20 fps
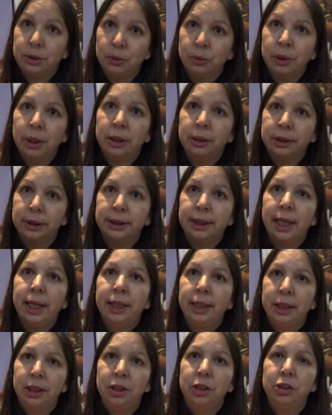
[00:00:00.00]
don't
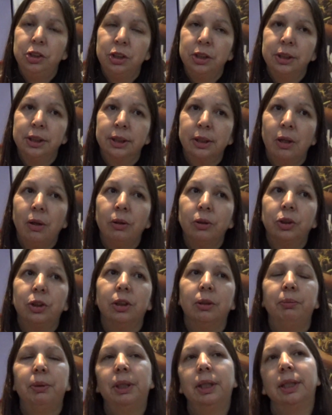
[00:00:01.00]
understand Indigenous
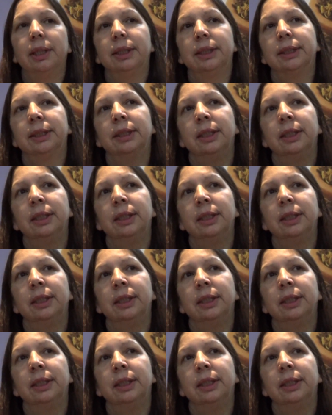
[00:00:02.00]
culture, because,